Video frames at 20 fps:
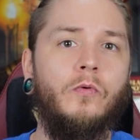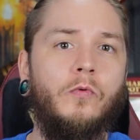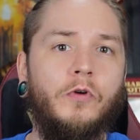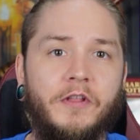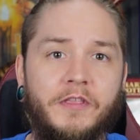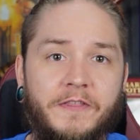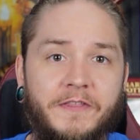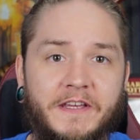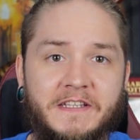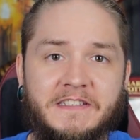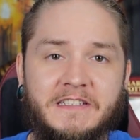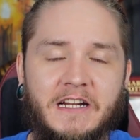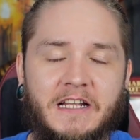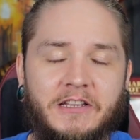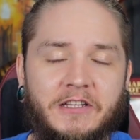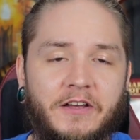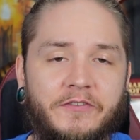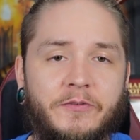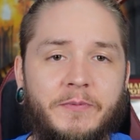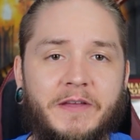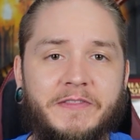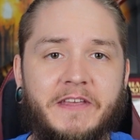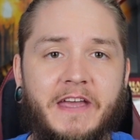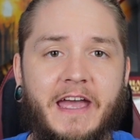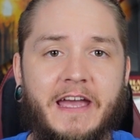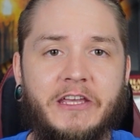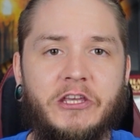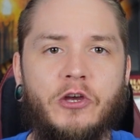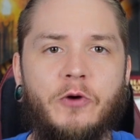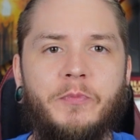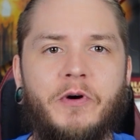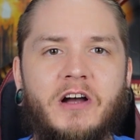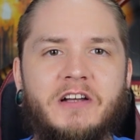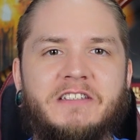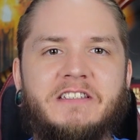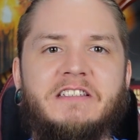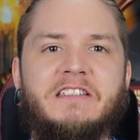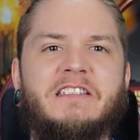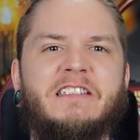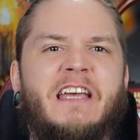One of the things that I loved about the Accio
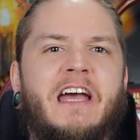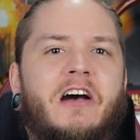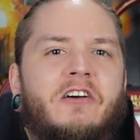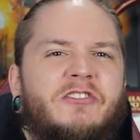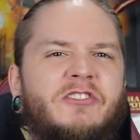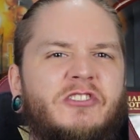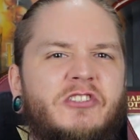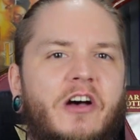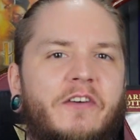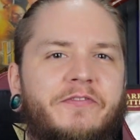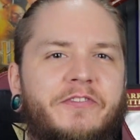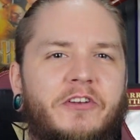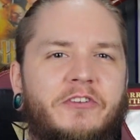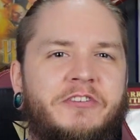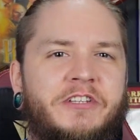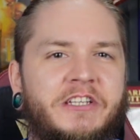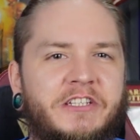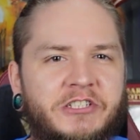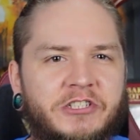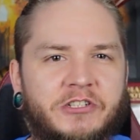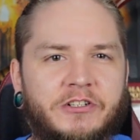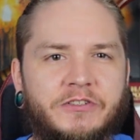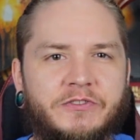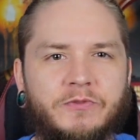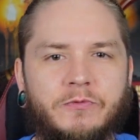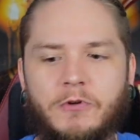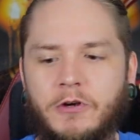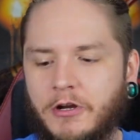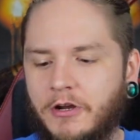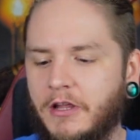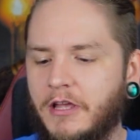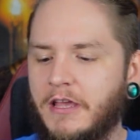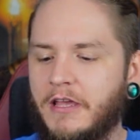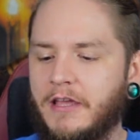boxes is how soft their t-shirts were.